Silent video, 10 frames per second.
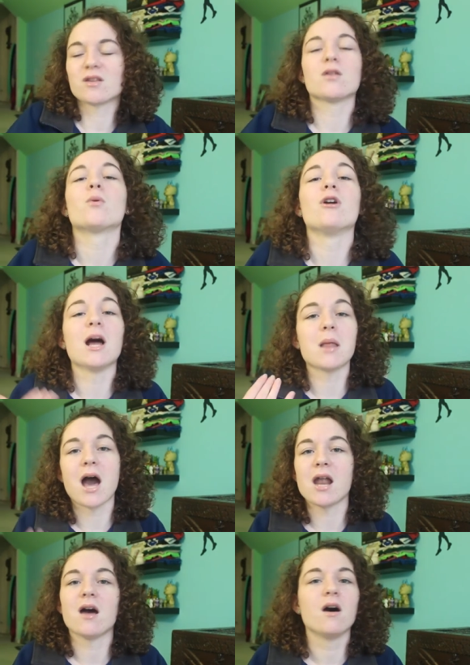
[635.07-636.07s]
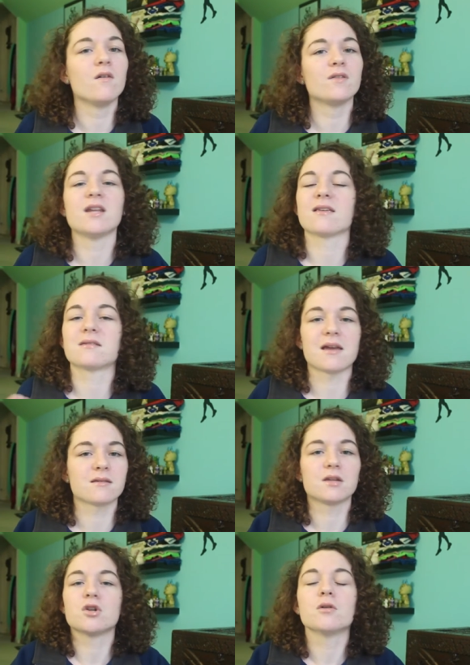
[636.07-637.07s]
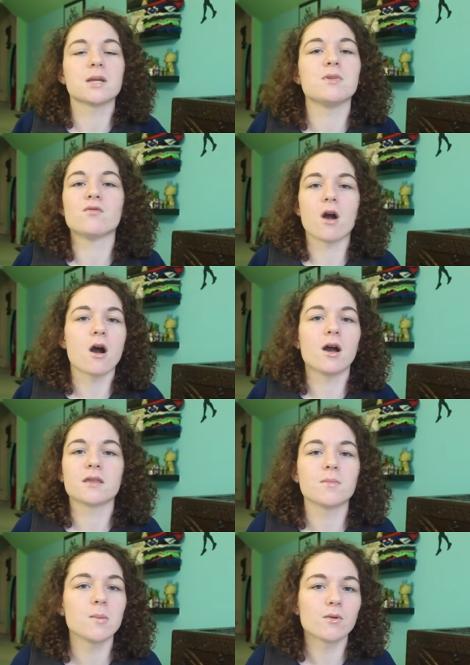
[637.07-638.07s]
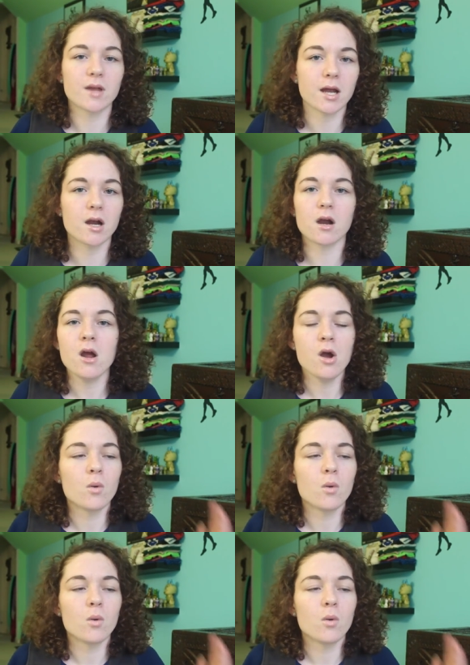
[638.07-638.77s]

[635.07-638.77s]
So there were a lot of nice guests, like don't get me wrong, the people there